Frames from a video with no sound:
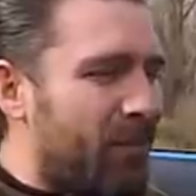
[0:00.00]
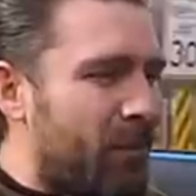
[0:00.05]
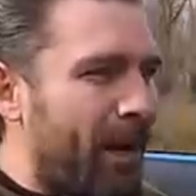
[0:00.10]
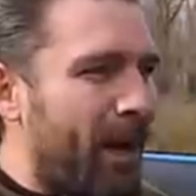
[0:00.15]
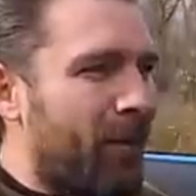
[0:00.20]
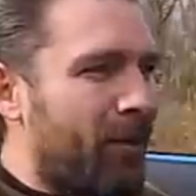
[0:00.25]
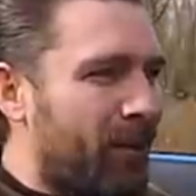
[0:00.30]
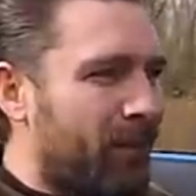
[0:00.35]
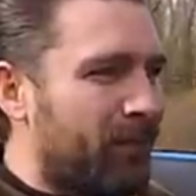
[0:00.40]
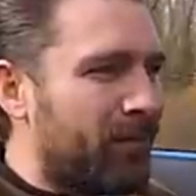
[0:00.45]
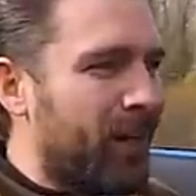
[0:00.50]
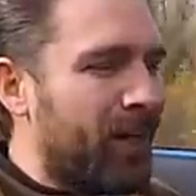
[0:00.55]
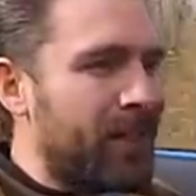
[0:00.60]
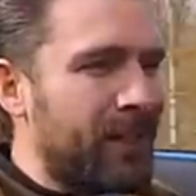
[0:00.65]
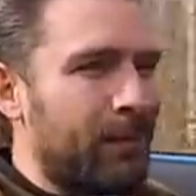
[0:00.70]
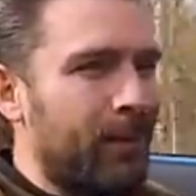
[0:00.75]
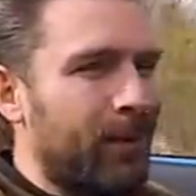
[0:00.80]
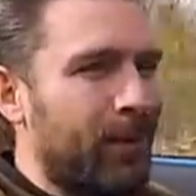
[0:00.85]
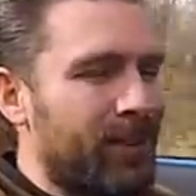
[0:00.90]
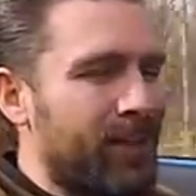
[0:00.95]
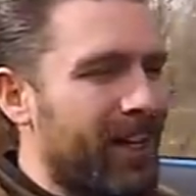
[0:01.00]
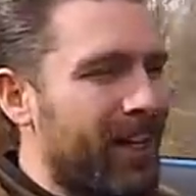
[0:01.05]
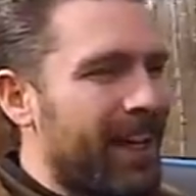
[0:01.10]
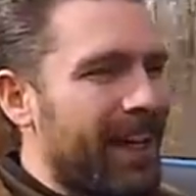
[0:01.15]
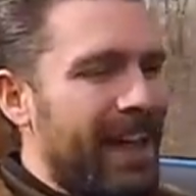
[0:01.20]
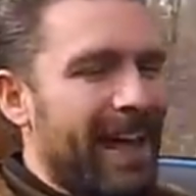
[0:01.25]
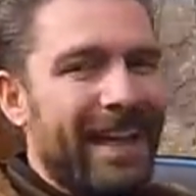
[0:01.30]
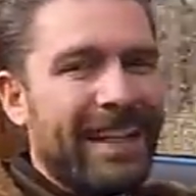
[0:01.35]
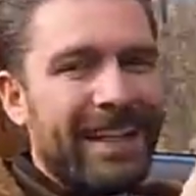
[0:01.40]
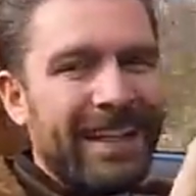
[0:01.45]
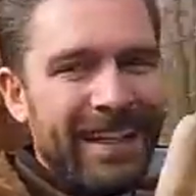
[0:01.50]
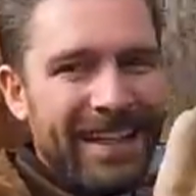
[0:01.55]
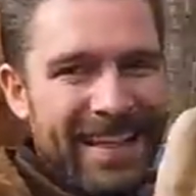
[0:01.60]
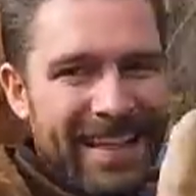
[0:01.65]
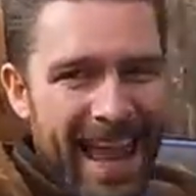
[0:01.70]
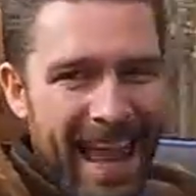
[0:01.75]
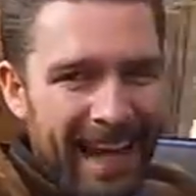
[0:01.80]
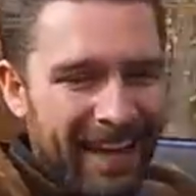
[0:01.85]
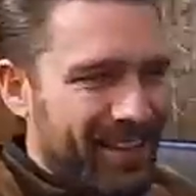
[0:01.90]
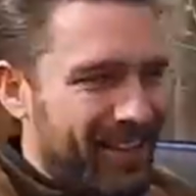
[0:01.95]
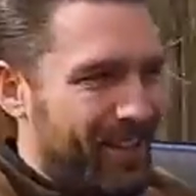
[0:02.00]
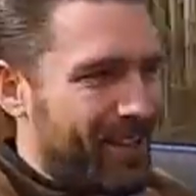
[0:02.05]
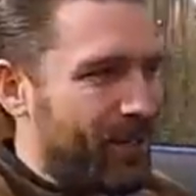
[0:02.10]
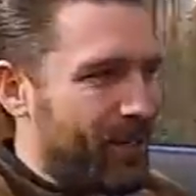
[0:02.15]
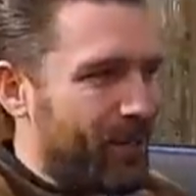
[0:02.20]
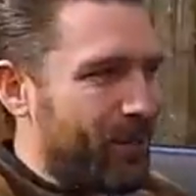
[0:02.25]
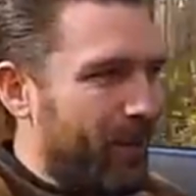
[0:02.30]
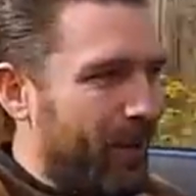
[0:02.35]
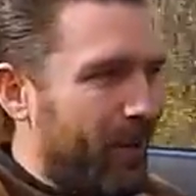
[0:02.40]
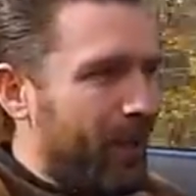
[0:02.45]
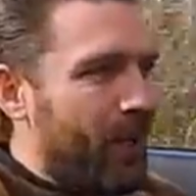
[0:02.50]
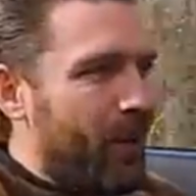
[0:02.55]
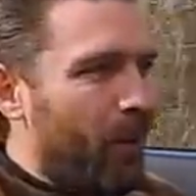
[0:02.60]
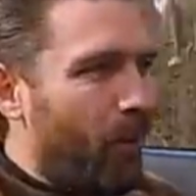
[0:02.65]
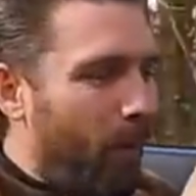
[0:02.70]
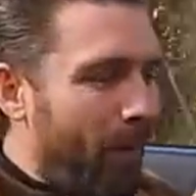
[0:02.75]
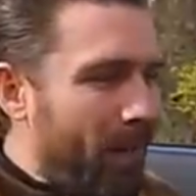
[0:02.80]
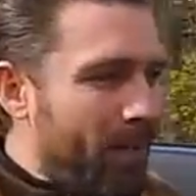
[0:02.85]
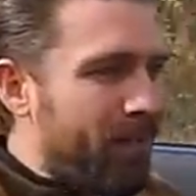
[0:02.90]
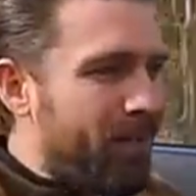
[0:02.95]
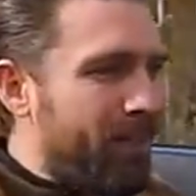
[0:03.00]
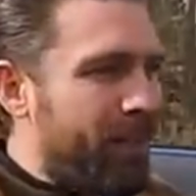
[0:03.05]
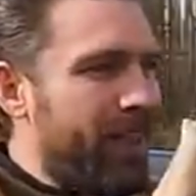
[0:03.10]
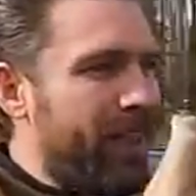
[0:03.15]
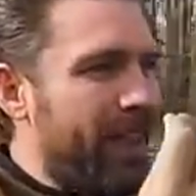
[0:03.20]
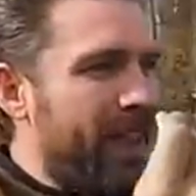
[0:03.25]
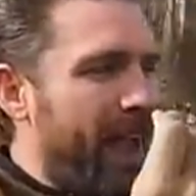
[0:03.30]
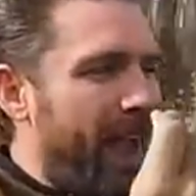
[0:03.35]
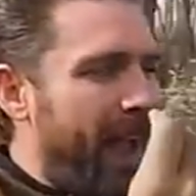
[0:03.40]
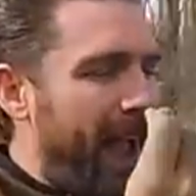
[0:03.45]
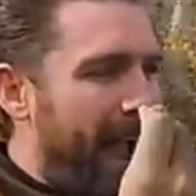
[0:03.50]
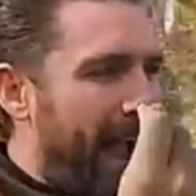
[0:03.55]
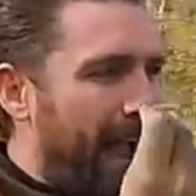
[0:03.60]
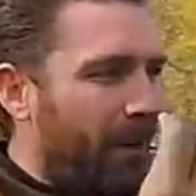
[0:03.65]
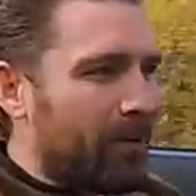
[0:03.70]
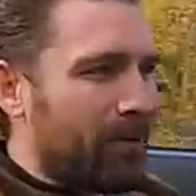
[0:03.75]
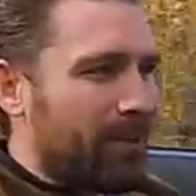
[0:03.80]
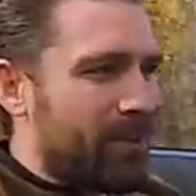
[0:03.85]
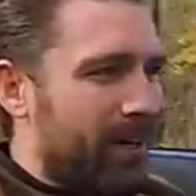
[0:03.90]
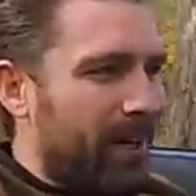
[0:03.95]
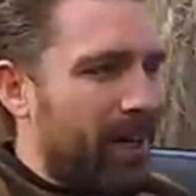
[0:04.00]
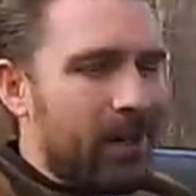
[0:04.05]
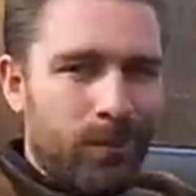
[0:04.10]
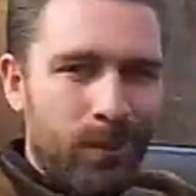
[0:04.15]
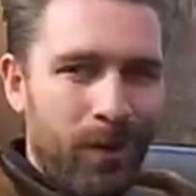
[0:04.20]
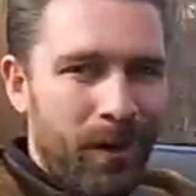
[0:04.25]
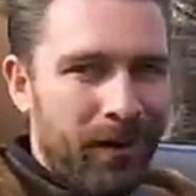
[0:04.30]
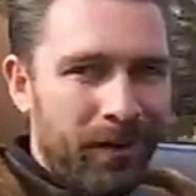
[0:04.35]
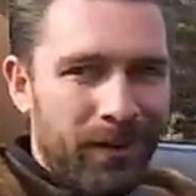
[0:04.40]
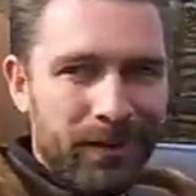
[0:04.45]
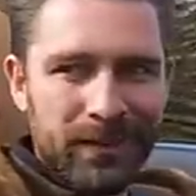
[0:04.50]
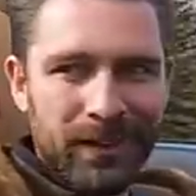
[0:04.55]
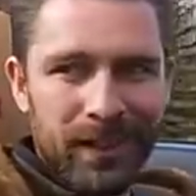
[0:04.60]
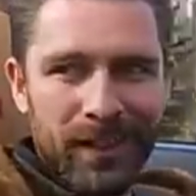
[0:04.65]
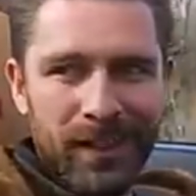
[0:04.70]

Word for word: about convertibles. It connects you with the outside world